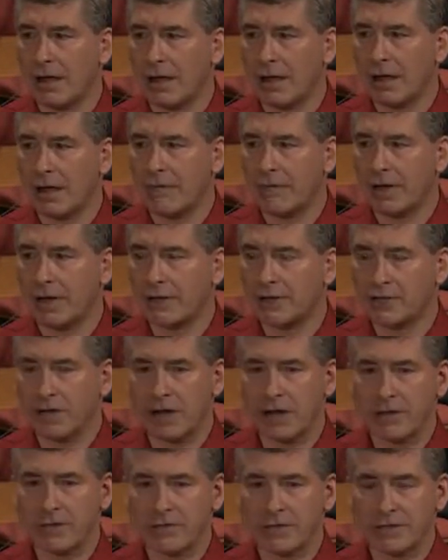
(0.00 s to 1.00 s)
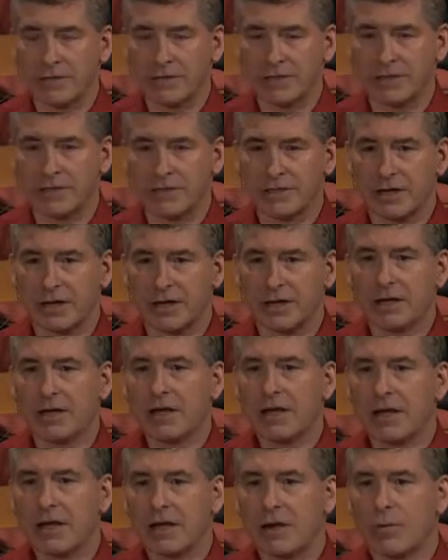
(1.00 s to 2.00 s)
I've got John 3:16.
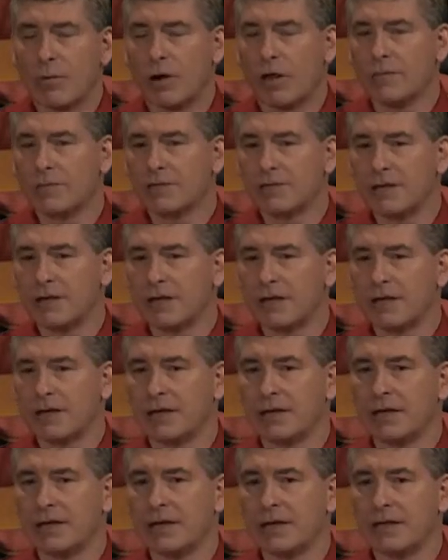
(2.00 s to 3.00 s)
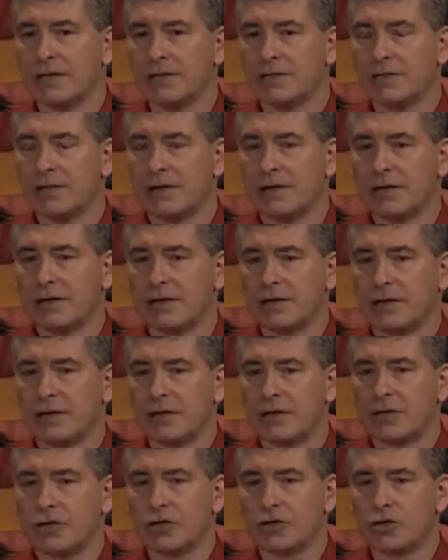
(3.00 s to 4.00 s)
What I'm seeking is the
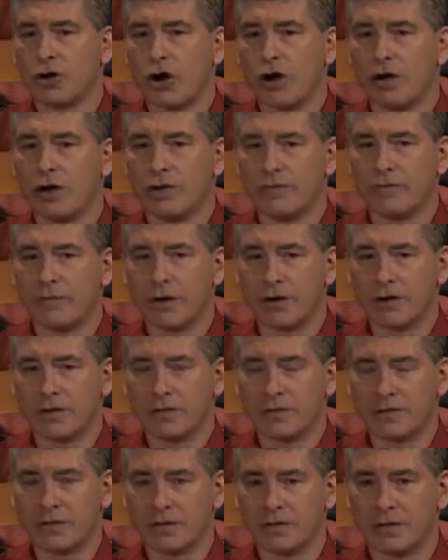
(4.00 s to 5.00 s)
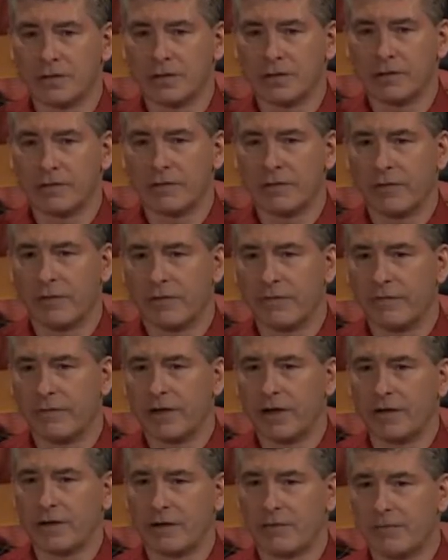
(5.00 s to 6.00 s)
charter verse for the
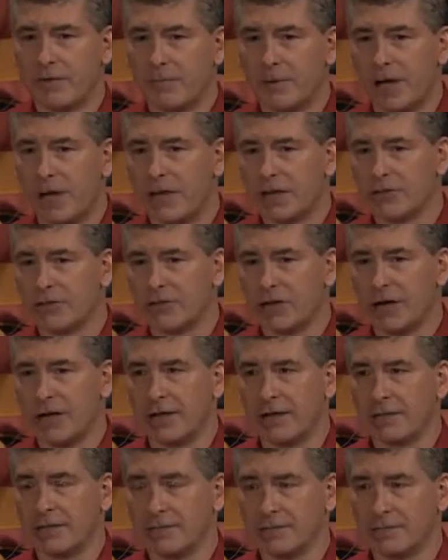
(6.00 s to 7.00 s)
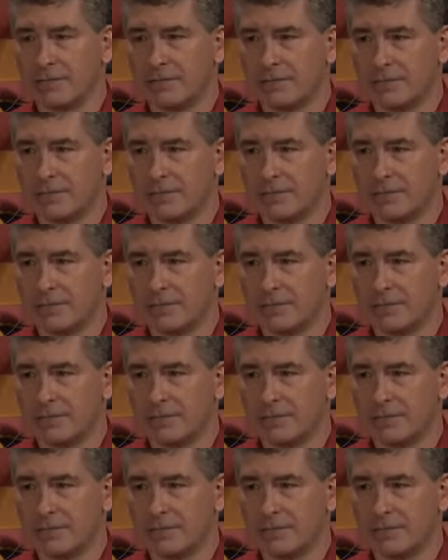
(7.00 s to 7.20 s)
field of apologetics.